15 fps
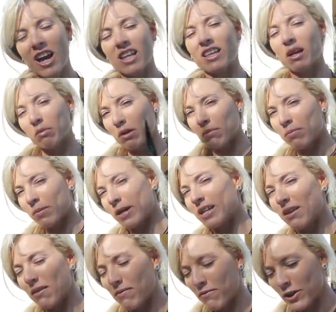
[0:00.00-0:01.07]
and then I'm gonna bring
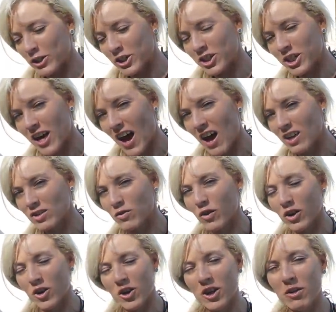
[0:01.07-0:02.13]
the fish into the house for
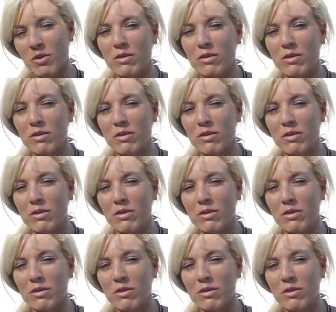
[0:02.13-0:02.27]
cooking